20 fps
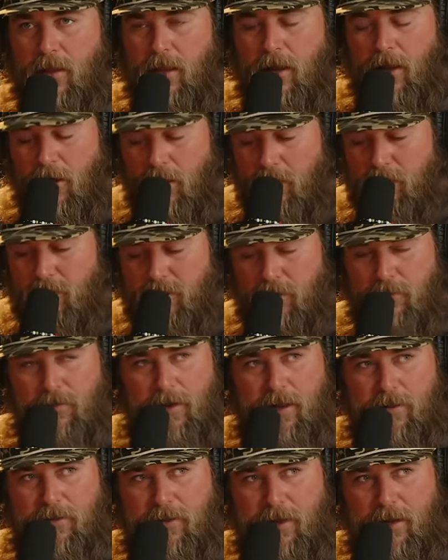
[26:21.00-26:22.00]
Also,
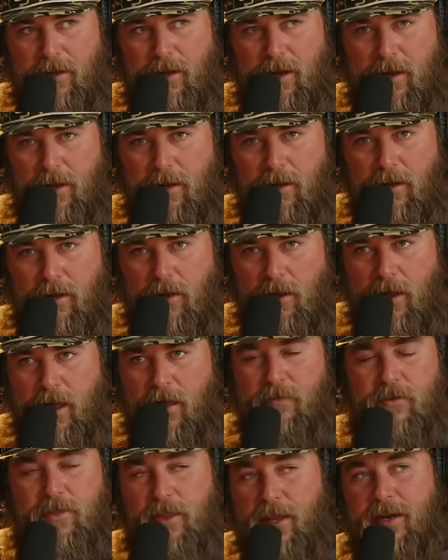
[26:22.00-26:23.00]
I think like
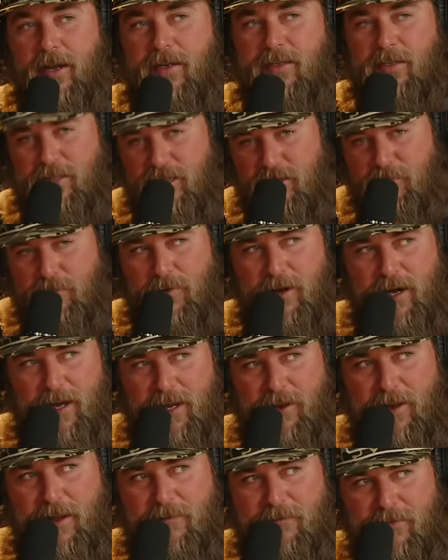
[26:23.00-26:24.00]
everything that's a spring,
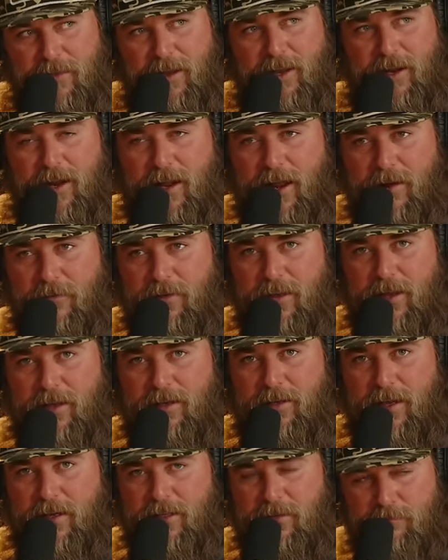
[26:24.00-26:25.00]
you have to think like
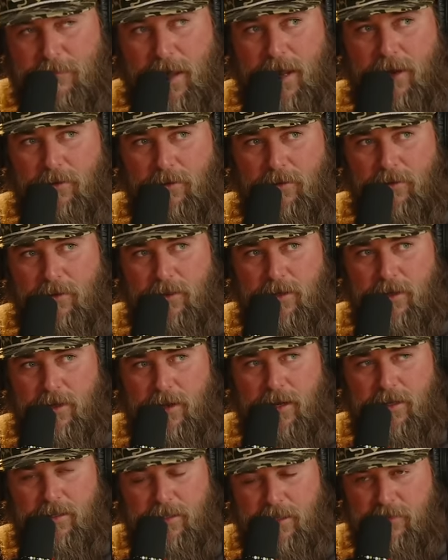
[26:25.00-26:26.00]
everything that's metal
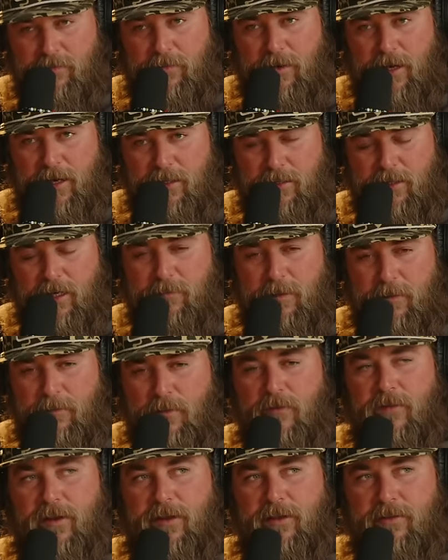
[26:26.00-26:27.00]
and is a spring, it's going to be
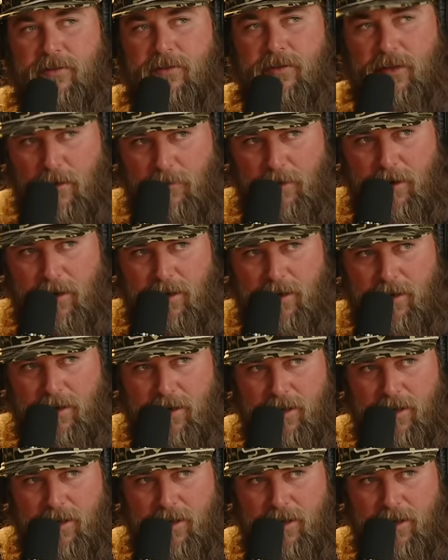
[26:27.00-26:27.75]
moving slower.